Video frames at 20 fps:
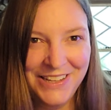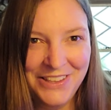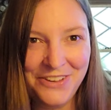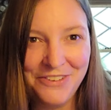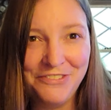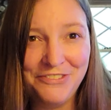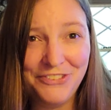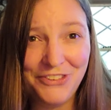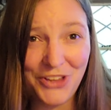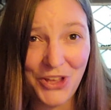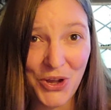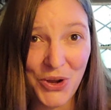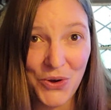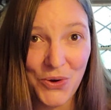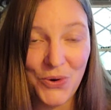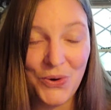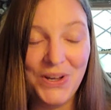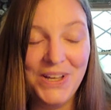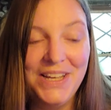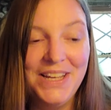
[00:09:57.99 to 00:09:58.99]
the
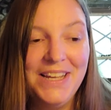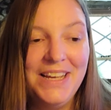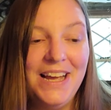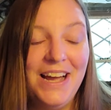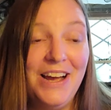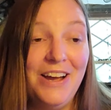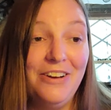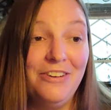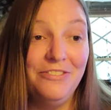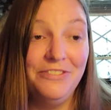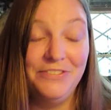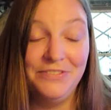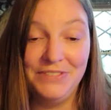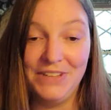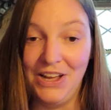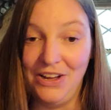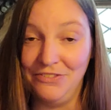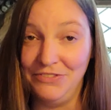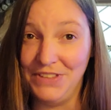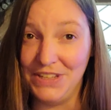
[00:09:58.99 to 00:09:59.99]
flow of
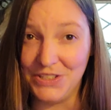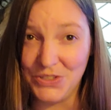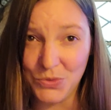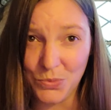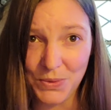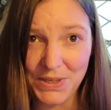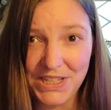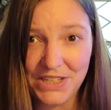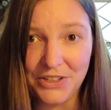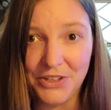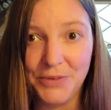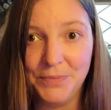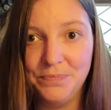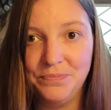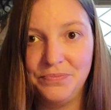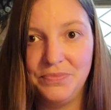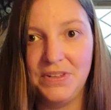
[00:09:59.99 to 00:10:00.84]
this wheel.